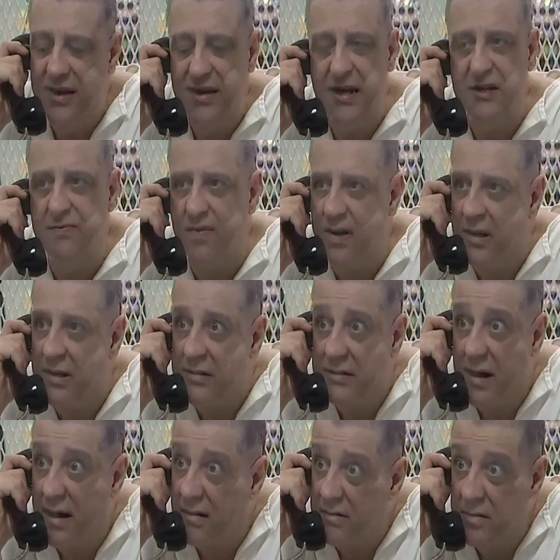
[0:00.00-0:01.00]
His blood's
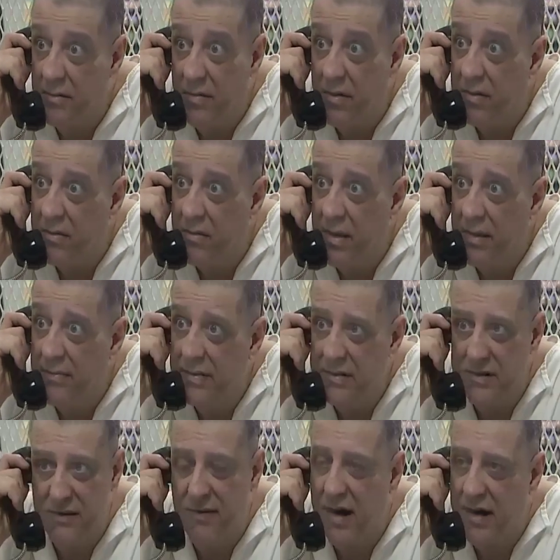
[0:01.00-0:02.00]
not on the murder
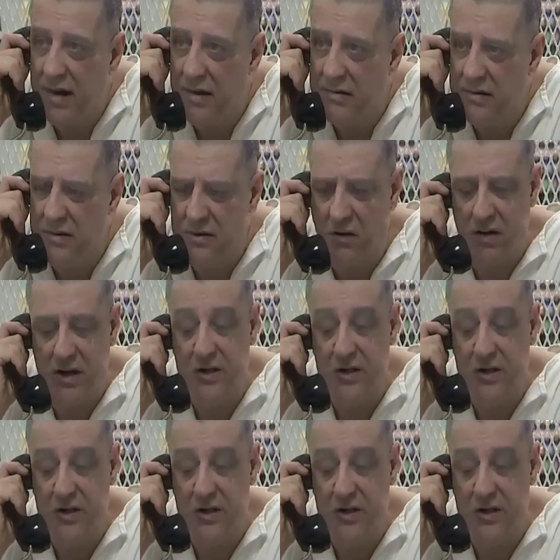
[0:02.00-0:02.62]
weapons, somebody else's are.